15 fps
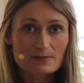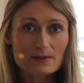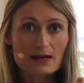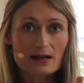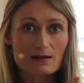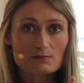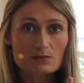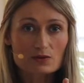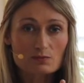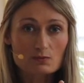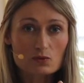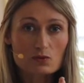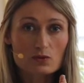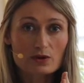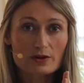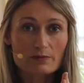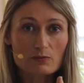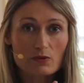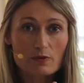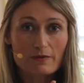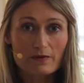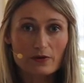becomes more and
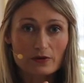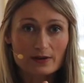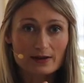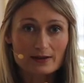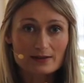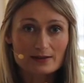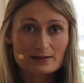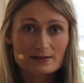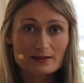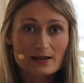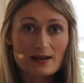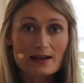more focused.